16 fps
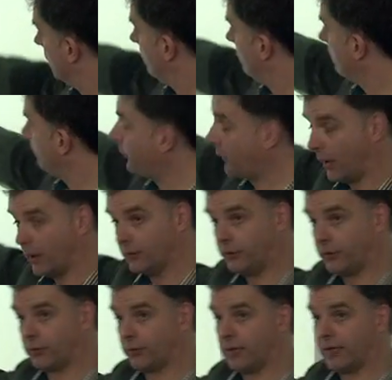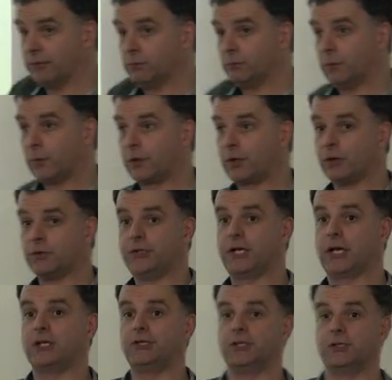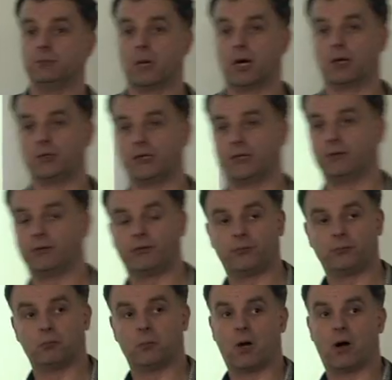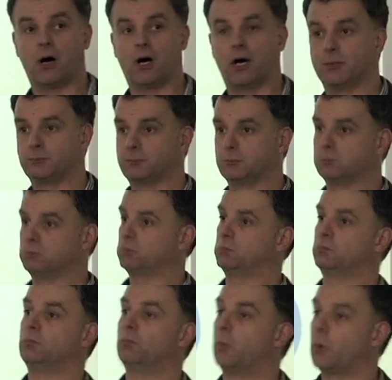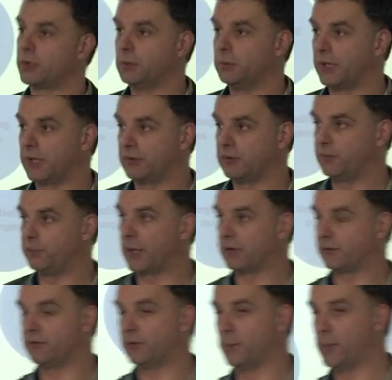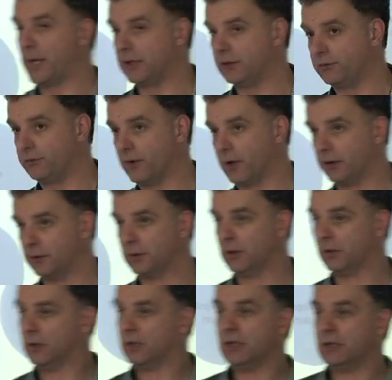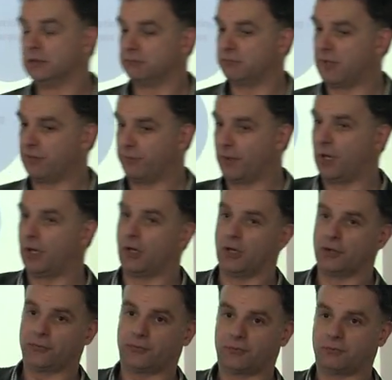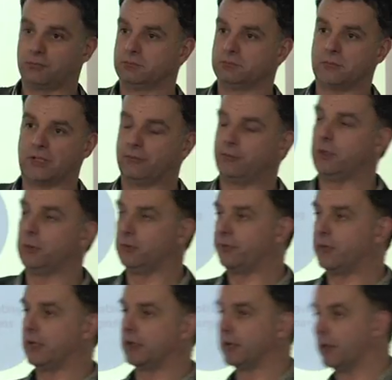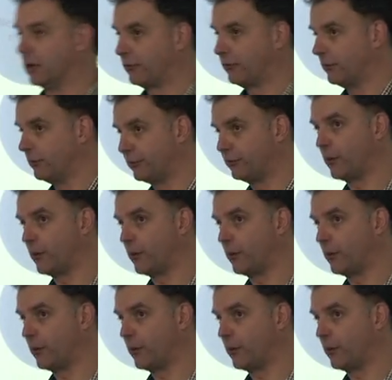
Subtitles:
To a certain degree, negotiation margins are what you would expect to be. So if I asked, if you were selling an item for